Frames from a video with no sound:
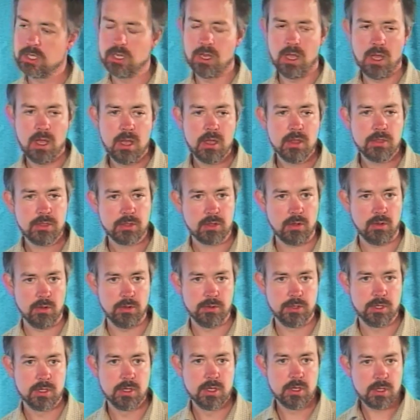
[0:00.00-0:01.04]
an earth god
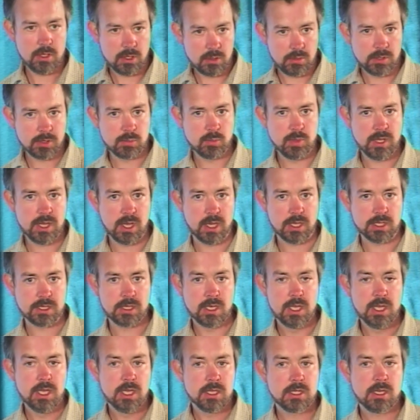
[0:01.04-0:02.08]
who is with us.
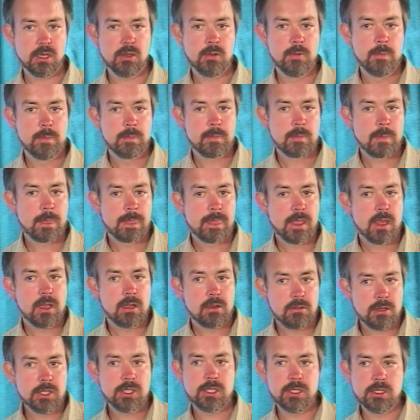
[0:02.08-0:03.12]
So
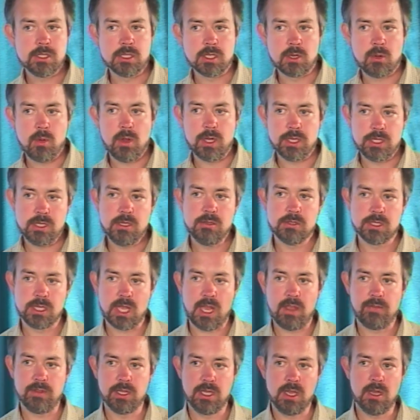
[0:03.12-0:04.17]
Christians are quite used to
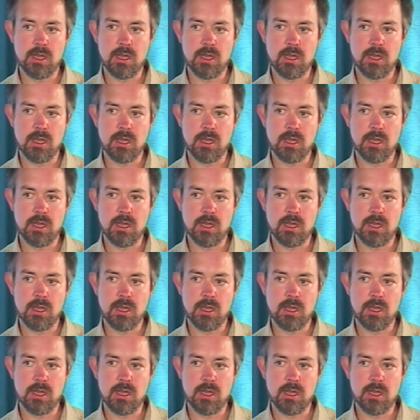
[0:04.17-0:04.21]
having the